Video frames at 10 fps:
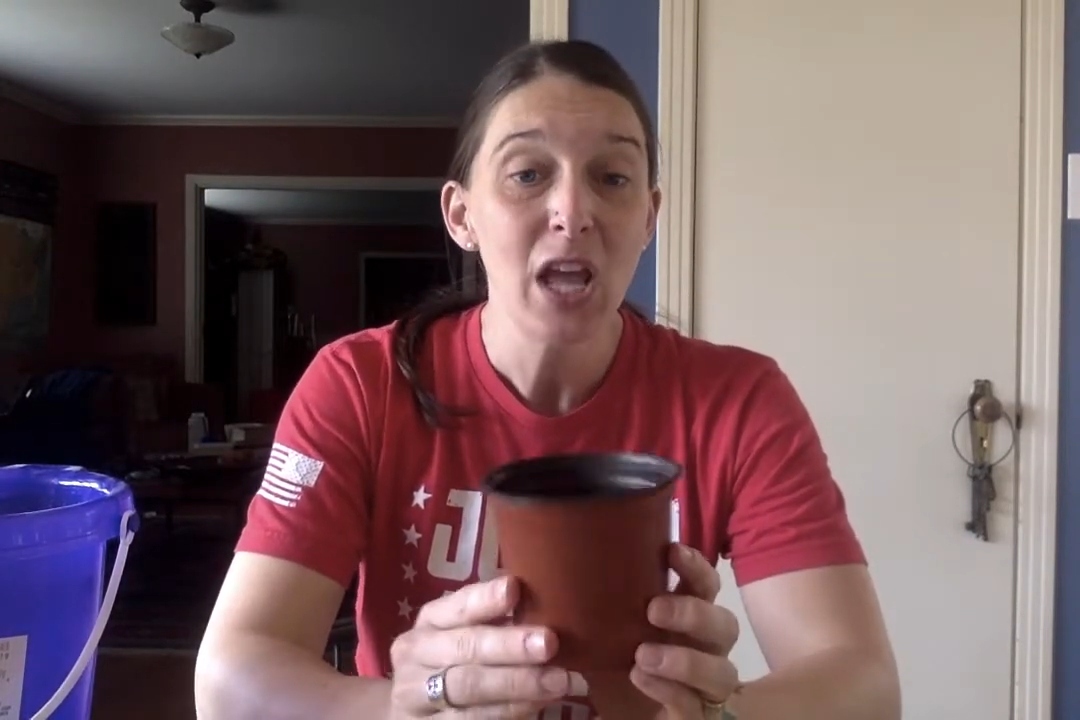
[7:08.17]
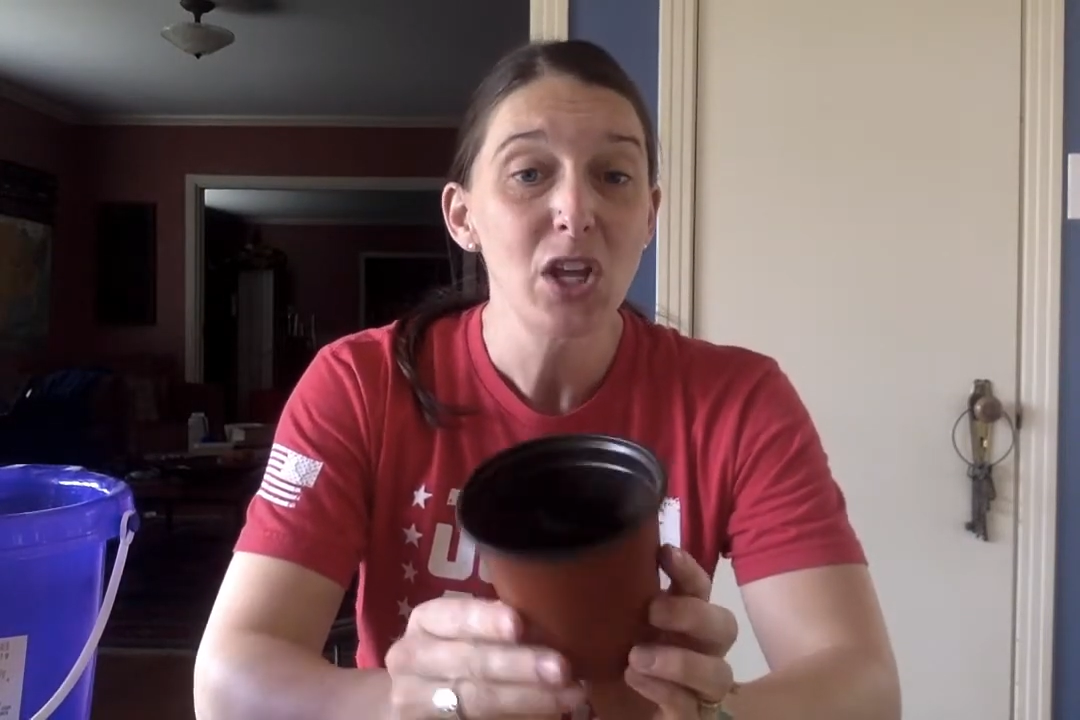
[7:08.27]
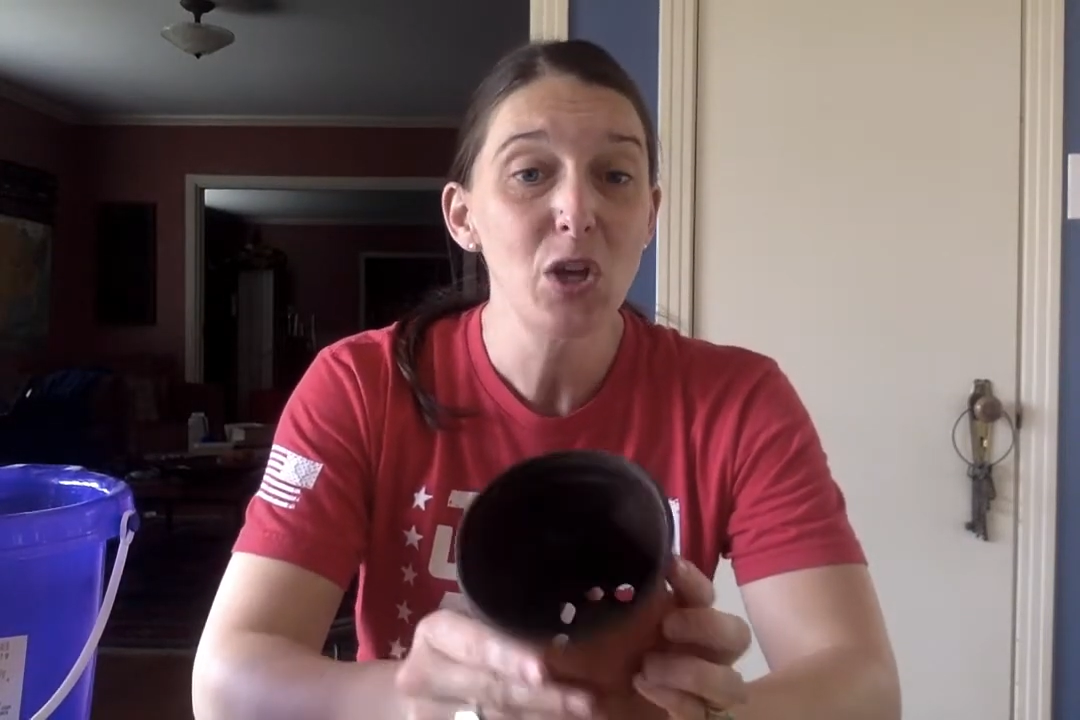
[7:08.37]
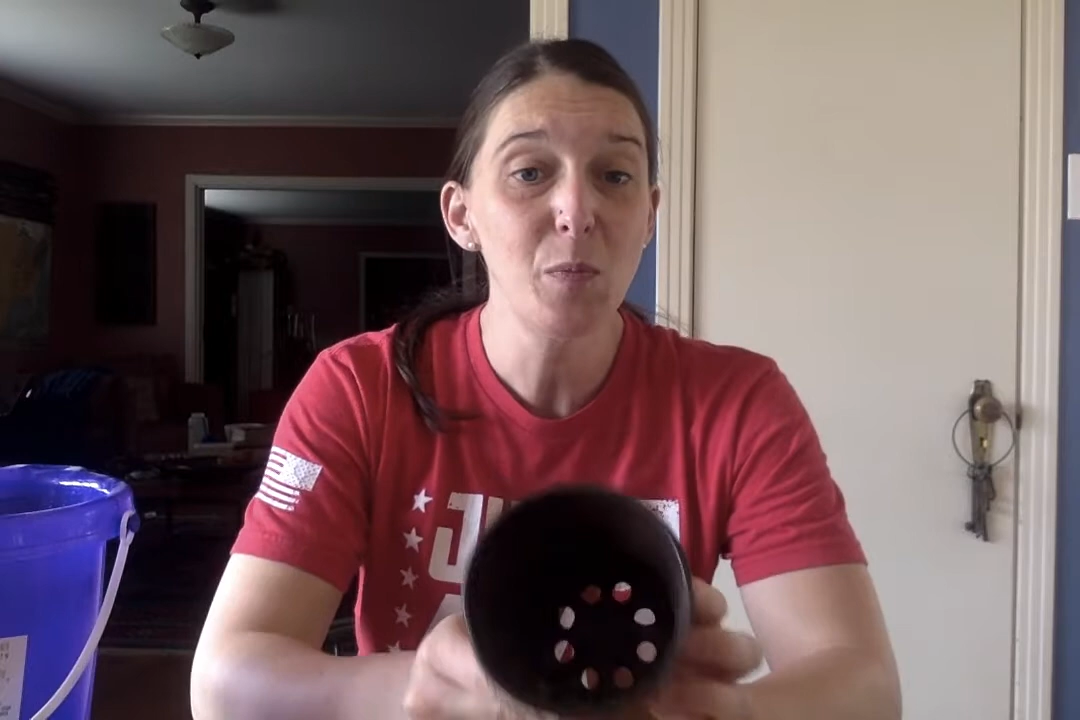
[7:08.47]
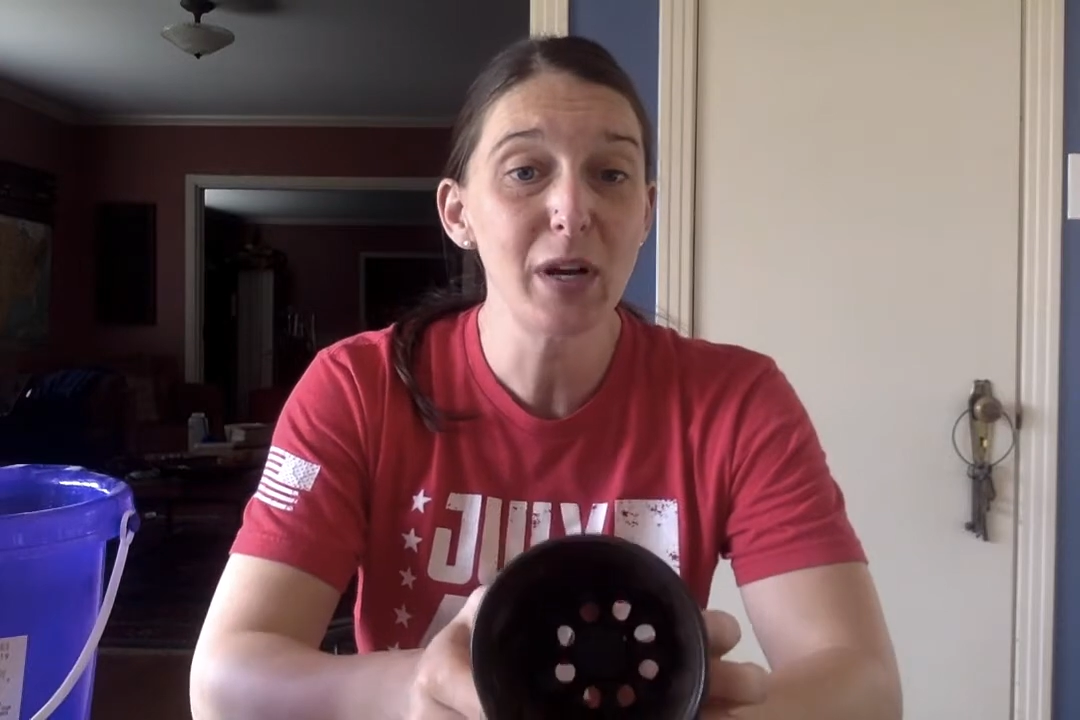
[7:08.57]

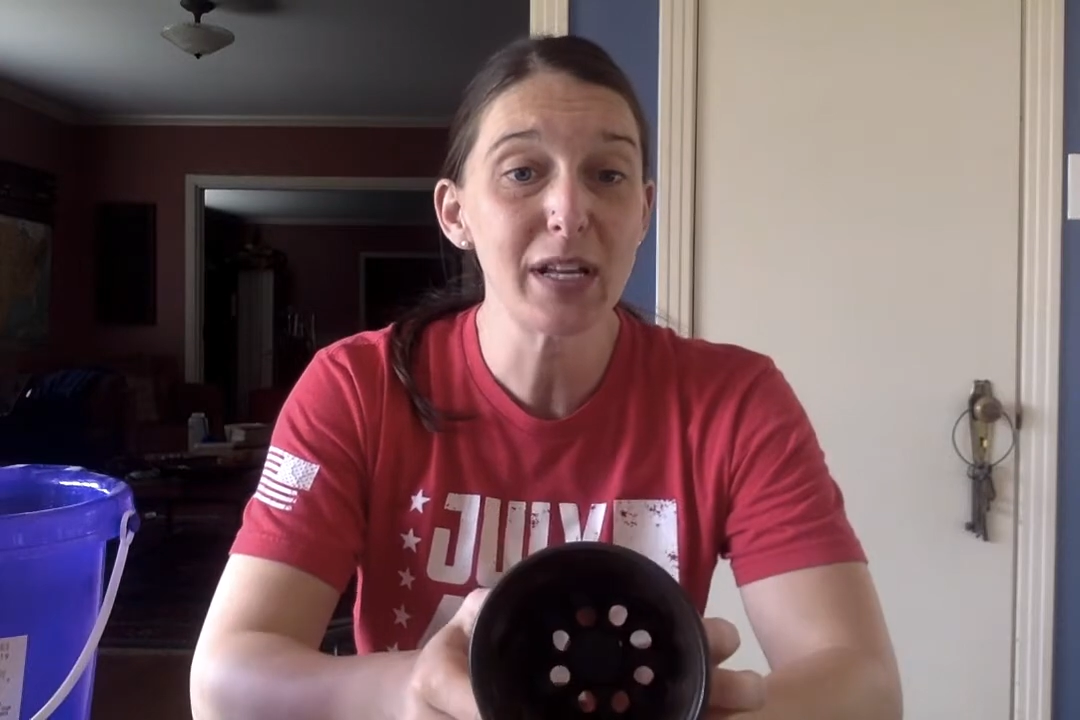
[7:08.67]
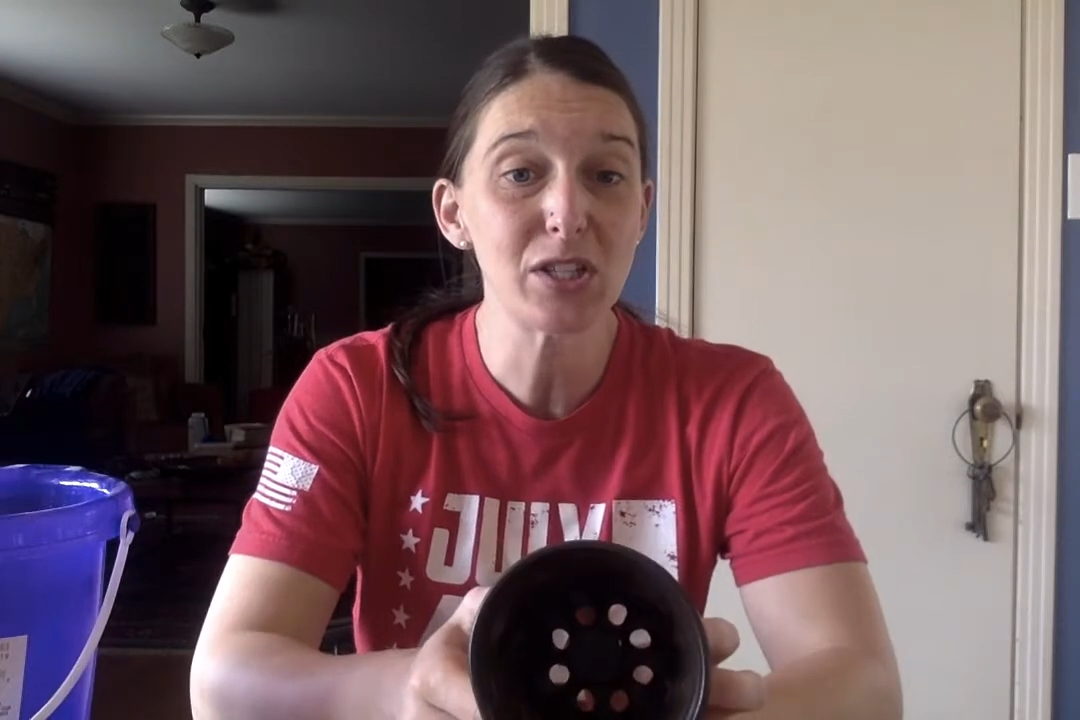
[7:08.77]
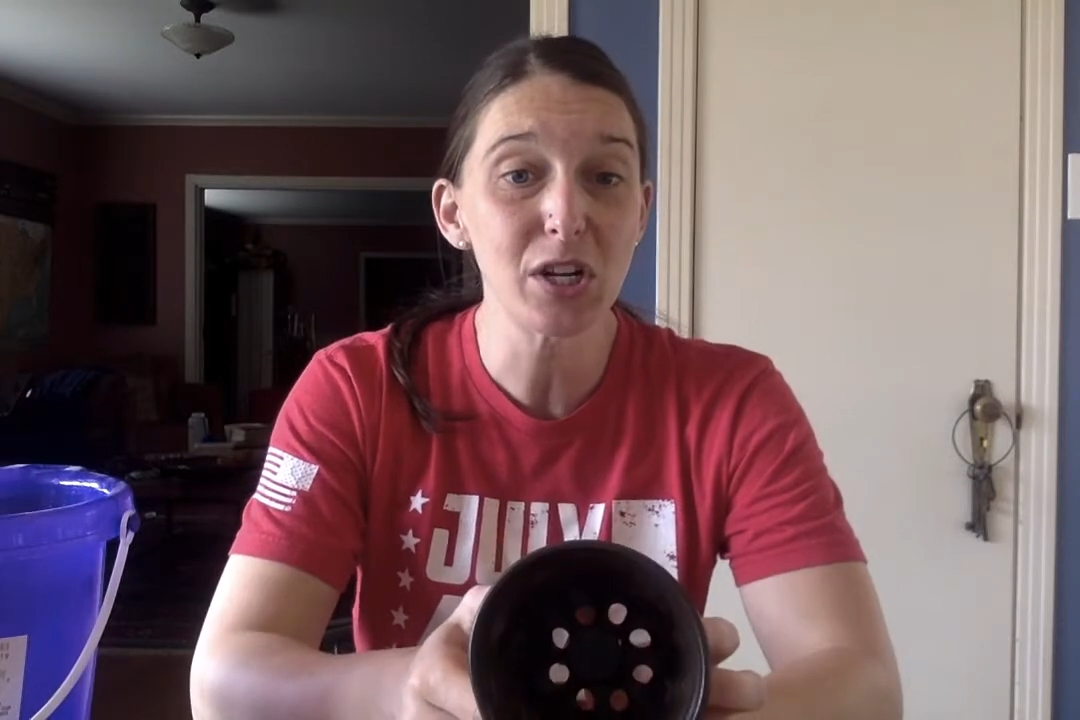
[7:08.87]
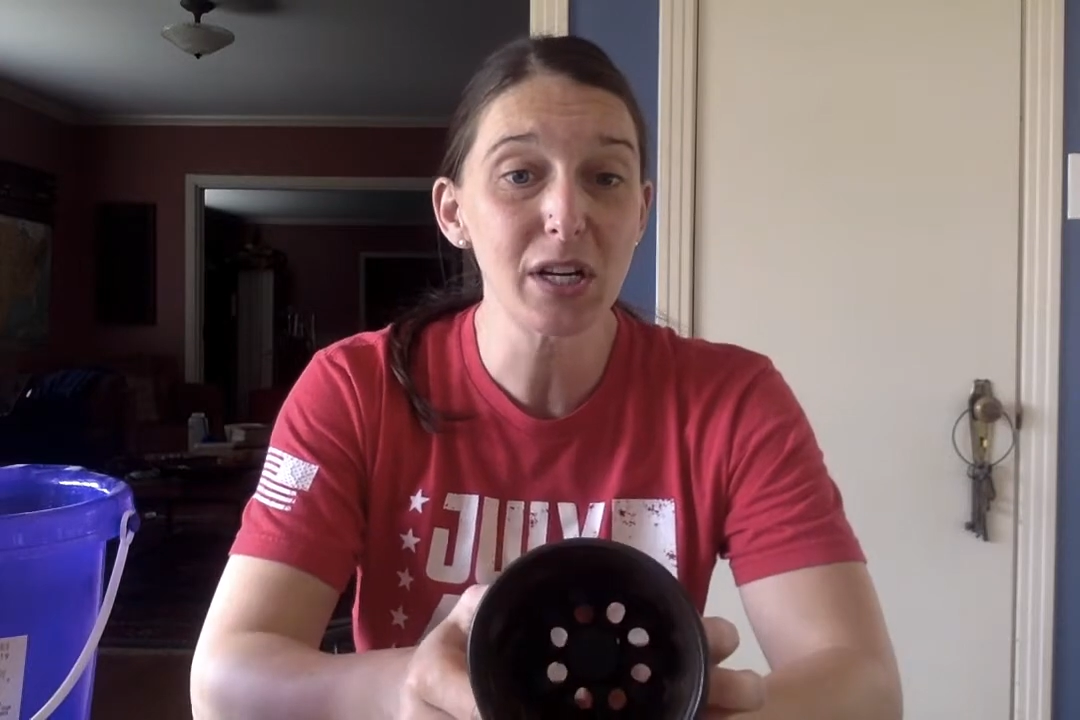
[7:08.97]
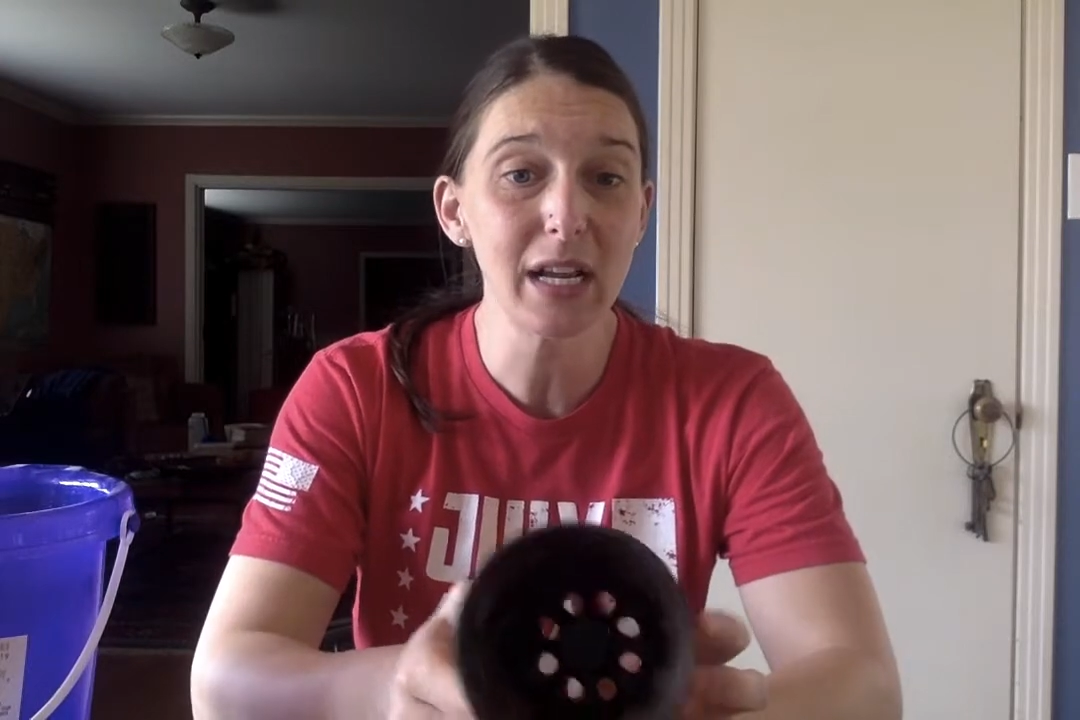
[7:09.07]
You put
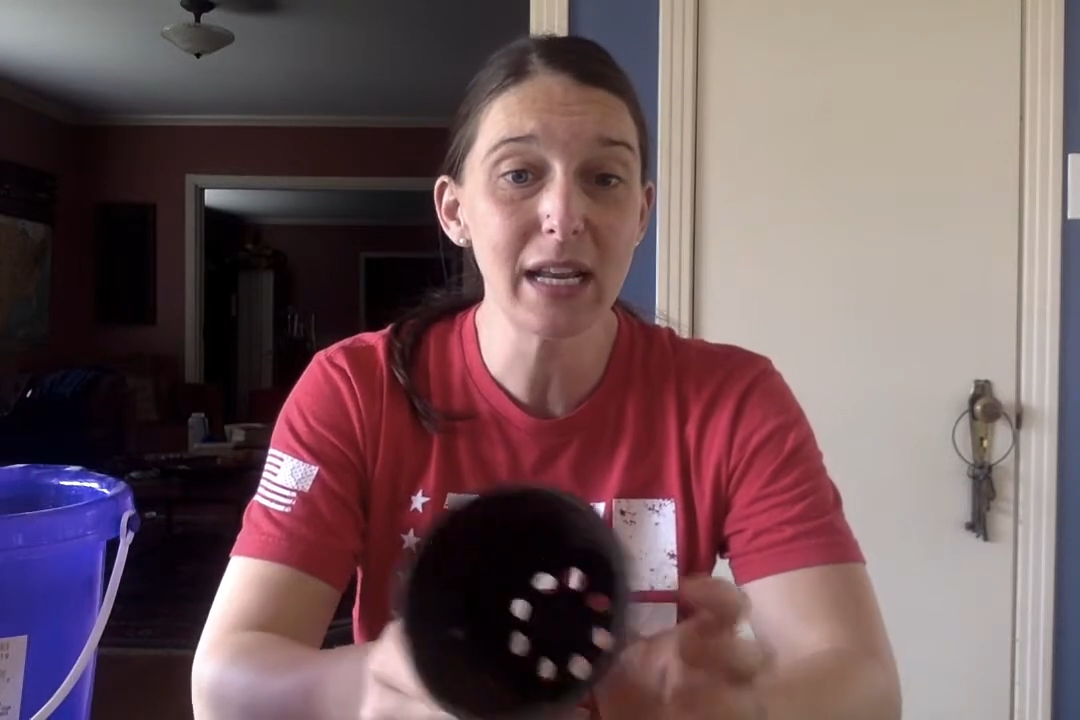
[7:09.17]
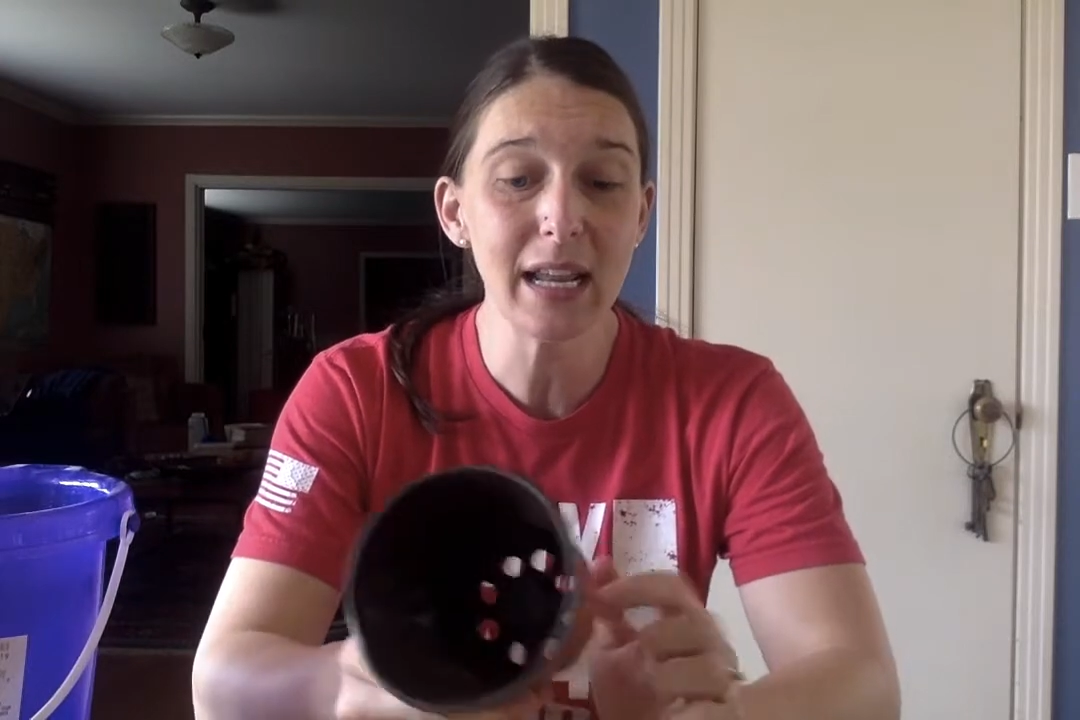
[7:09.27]
dirt in